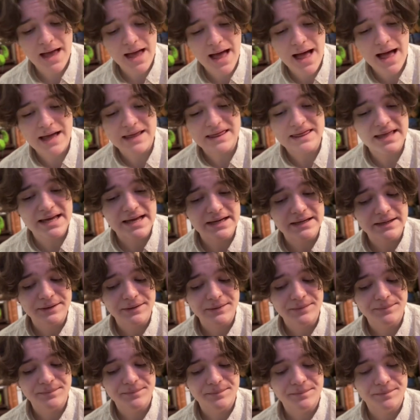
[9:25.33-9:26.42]
I think,
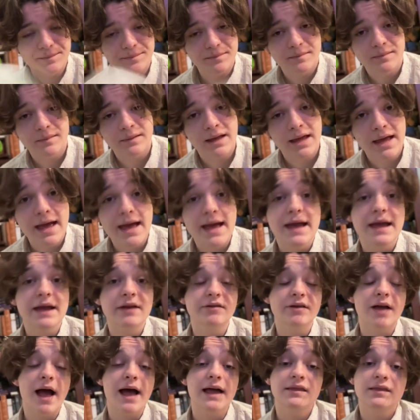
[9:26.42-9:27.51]

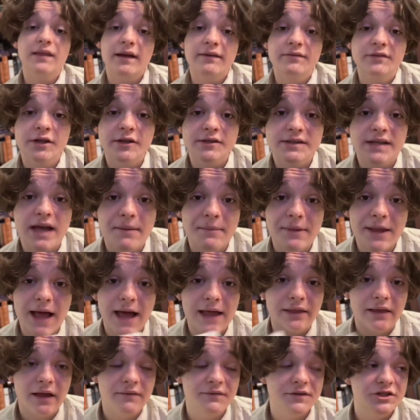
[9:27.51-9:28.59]
I love Neil Simon. I
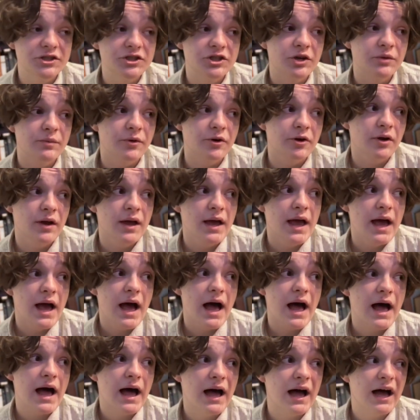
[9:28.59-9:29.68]
love his humor.
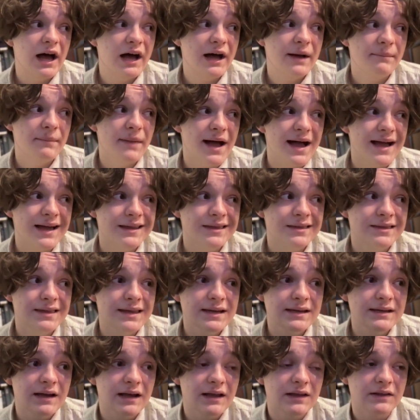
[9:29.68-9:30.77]
I
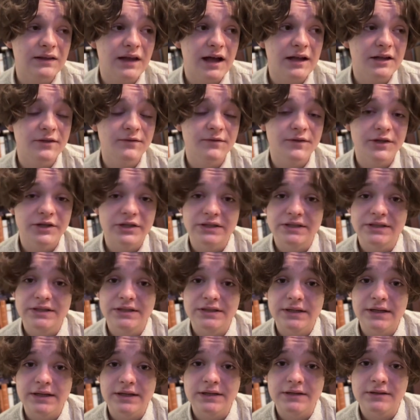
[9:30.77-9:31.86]
think a lot of his
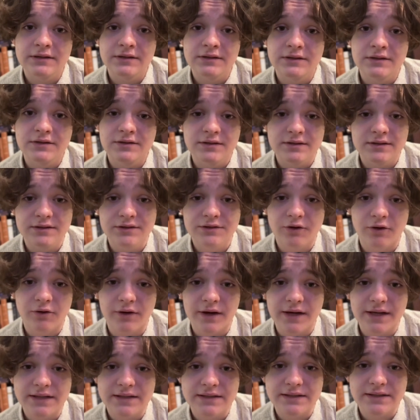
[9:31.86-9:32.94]

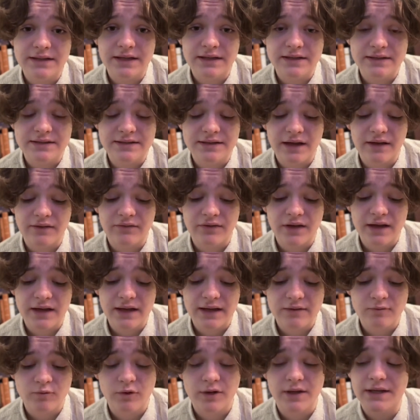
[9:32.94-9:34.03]
stories and stuff can
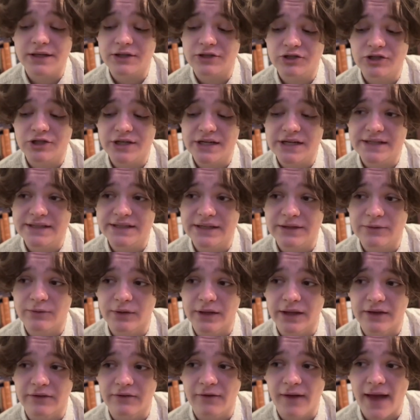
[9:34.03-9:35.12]
get really cheesy
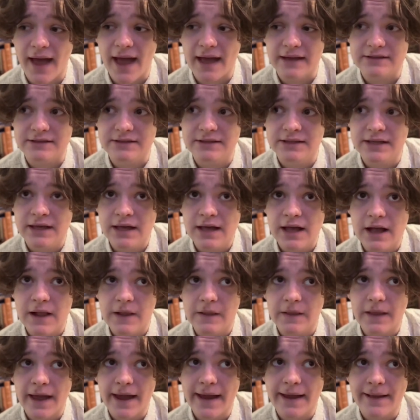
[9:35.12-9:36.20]
really fast.
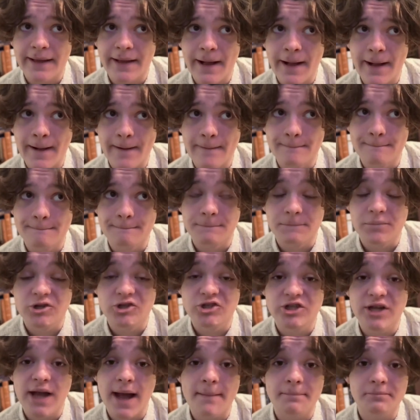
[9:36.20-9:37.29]
Like,
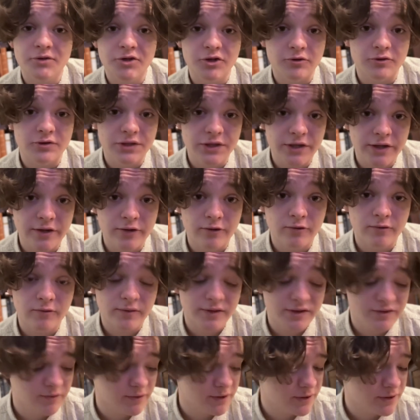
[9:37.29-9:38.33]
Chapter 2 was